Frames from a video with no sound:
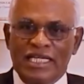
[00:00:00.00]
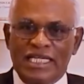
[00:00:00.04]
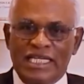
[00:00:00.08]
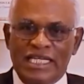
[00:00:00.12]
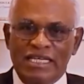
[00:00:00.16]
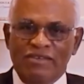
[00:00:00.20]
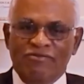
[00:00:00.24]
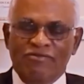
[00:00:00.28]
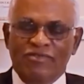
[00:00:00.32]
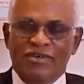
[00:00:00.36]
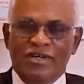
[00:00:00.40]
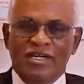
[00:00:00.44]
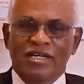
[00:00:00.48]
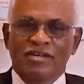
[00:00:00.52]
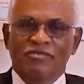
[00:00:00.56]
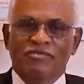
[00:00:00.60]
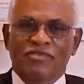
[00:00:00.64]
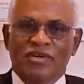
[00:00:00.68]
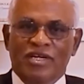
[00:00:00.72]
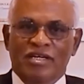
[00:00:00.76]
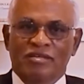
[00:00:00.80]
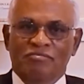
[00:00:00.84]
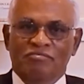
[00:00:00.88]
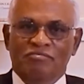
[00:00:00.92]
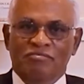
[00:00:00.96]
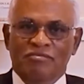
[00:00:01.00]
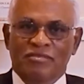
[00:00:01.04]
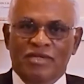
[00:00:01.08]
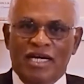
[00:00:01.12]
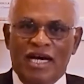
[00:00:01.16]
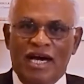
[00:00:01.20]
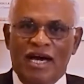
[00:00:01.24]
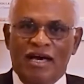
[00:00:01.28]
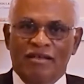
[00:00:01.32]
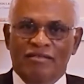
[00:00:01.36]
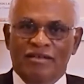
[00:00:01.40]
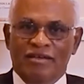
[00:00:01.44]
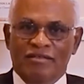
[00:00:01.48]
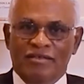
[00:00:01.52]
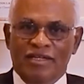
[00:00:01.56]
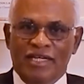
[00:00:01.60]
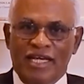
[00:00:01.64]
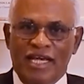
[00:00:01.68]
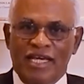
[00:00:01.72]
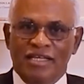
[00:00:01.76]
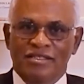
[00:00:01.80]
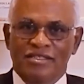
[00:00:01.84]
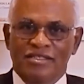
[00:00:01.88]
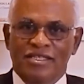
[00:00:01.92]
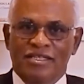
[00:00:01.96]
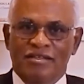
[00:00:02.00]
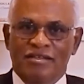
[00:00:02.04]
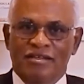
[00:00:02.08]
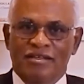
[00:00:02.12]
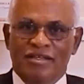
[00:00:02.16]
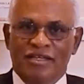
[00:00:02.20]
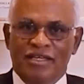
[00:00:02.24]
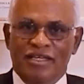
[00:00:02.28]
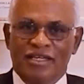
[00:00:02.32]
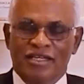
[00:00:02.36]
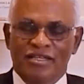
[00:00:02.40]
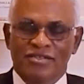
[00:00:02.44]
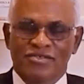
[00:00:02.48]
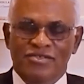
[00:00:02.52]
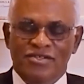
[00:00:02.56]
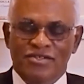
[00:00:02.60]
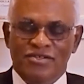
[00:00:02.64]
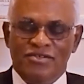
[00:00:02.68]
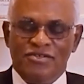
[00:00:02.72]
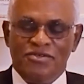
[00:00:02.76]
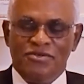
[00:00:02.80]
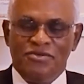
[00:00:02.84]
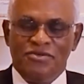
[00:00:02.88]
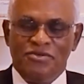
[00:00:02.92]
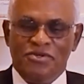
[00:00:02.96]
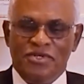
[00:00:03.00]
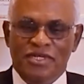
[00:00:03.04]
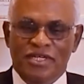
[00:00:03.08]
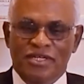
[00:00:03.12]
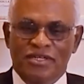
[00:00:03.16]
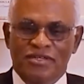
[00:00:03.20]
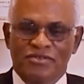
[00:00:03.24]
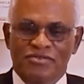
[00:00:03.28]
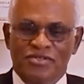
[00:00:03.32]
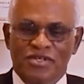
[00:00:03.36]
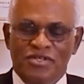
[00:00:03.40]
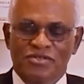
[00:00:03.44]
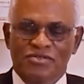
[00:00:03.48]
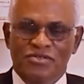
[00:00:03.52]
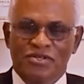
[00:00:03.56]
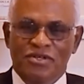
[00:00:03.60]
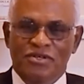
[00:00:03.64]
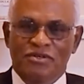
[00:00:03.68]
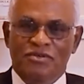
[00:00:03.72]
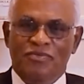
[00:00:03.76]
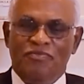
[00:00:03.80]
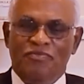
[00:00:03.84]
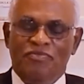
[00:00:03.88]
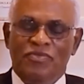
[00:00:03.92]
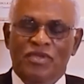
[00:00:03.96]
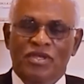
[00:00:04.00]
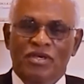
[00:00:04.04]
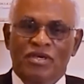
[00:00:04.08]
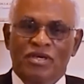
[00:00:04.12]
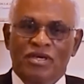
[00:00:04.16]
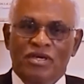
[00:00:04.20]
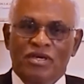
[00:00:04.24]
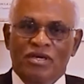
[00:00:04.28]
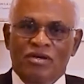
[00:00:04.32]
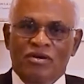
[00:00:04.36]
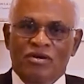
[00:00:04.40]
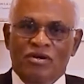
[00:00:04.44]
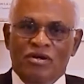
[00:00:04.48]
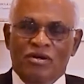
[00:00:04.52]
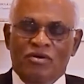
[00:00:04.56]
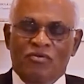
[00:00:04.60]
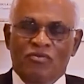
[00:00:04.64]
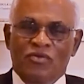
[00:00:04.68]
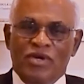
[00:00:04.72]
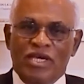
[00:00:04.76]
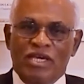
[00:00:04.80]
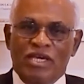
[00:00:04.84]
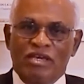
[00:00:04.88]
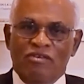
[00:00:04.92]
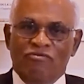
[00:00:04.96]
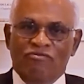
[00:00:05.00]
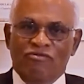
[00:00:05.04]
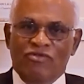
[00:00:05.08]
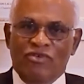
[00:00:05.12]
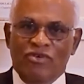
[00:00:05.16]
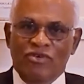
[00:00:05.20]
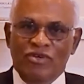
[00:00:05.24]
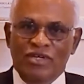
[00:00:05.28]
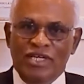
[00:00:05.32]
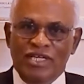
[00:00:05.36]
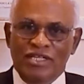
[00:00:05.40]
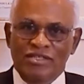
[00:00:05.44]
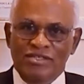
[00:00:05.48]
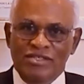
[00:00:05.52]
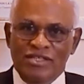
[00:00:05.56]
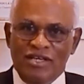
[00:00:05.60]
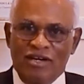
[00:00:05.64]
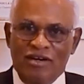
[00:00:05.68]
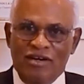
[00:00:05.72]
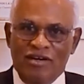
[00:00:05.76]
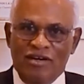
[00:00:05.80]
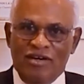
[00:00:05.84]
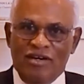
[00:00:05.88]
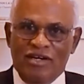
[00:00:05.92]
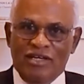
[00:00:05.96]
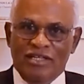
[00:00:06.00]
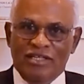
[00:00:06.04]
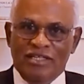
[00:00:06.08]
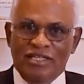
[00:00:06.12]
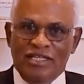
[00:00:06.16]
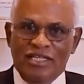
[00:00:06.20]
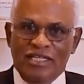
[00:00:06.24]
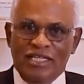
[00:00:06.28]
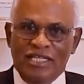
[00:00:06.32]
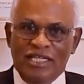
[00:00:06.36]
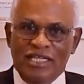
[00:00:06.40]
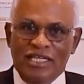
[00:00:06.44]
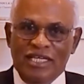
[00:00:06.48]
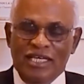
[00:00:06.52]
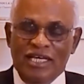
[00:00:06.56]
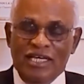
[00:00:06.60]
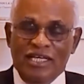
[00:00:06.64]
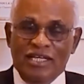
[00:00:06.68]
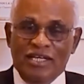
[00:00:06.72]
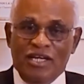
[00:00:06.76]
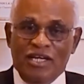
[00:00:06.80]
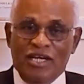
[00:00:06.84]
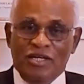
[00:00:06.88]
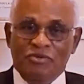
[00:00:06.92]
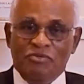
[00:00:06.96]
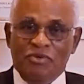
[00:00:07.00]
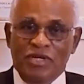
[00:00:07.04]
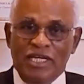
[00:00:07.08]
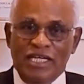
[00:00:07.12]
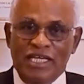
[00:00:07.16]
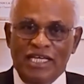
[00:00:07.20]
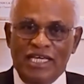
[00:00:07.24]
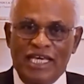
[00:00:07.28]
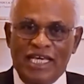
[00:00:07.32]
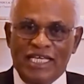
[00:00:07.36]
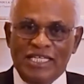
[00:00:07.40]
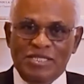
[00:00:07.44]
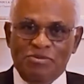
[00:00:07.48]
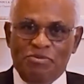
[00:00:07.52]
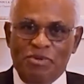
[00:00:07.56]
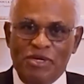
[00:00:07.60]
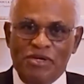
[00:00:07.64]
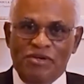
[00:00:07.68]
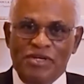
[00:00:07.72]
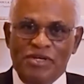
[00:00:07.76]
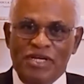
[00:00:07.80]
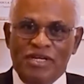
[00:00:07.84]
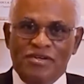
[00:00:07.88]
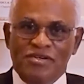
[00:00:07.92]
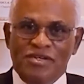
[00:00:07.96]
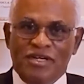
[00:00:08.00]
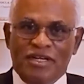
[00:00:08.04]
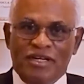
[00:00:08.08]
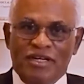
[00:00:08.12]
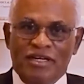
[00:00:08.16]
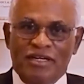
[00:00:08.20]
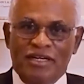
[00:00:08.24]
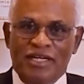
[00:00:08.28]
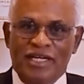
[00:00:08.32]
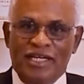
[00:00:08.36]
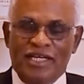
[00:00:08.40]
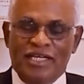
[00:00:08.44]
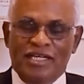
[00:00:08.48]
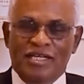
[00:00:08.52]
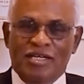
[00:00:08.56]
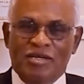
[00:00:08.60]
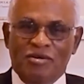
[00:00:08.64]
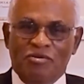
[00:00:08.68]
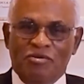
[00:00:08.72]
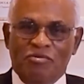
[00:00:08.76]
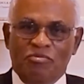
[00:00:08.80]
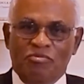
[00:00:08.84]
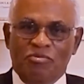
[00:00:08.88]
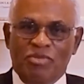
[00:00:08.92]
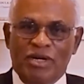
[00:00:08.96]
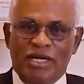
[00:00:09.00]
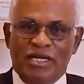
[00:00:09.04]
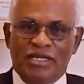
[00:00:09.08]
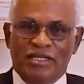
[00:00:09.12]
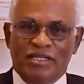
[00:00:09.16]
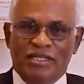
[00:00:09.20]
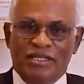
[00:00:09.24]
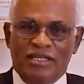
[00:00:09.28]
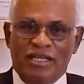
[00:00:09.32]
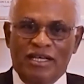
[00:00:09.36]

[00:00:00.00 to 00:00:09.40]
different from other engineering institutions. So we focused on not only experiential learning, but